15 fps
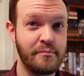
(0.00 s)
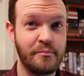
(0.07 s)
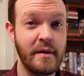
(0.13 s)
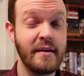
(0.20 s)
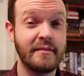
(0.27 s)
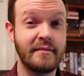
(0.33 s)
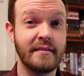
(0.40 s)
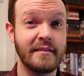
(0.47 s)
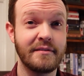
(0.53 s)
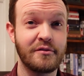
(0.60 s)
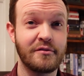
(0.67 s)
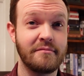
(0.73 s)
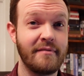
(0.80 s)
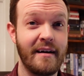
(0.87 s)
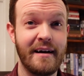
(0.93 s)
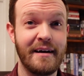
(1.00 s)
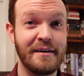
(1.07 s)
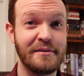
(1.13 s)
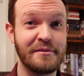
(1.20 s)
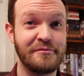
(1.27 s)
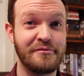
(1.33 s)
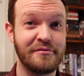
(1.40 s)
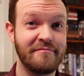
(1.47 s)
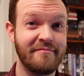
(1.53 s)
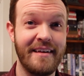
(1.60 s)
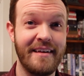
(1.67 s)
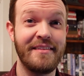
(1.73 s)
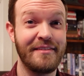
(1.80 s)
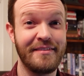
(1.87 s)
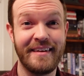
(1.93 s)
pieces of
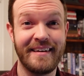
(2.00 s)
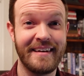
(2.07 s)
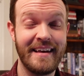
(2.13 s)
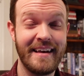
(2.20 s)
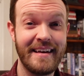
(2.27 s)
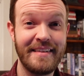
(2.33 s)
the,